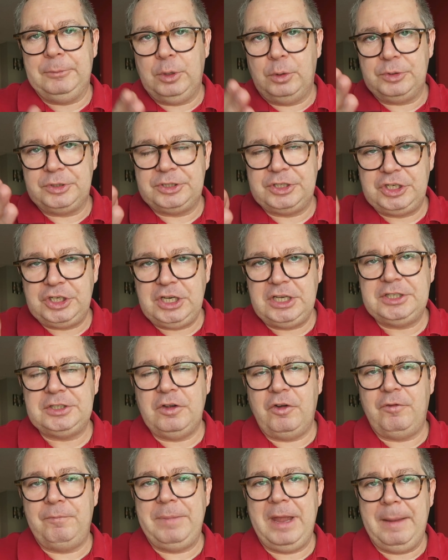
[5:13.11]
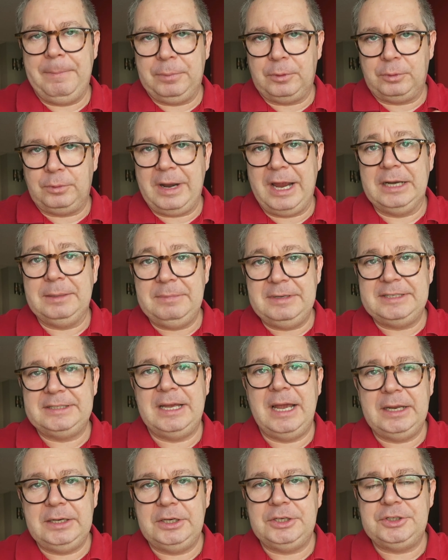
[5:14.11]
those sheets of paper right
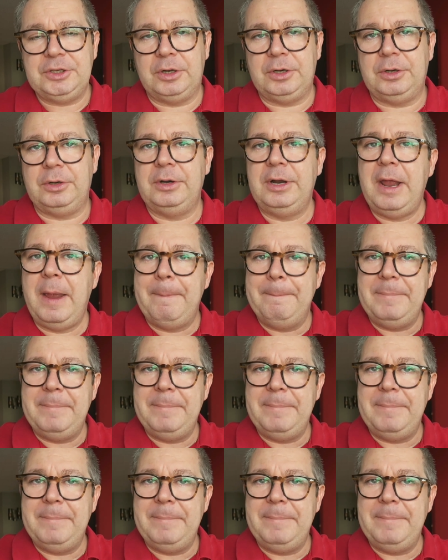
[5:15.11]
beside each other